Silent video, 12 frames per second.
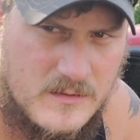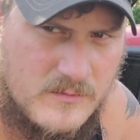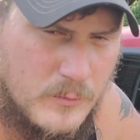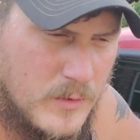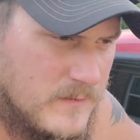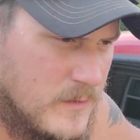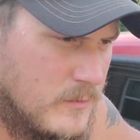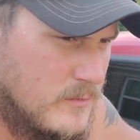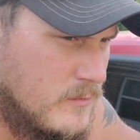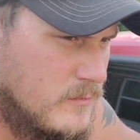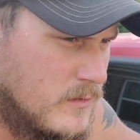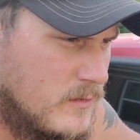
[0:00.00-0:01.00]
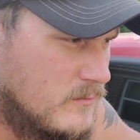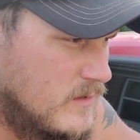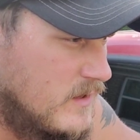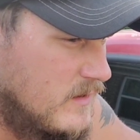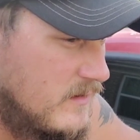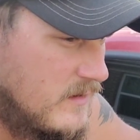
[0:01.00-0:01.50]
Nueve Uno Uno
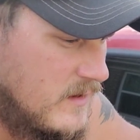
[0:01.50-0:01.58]
and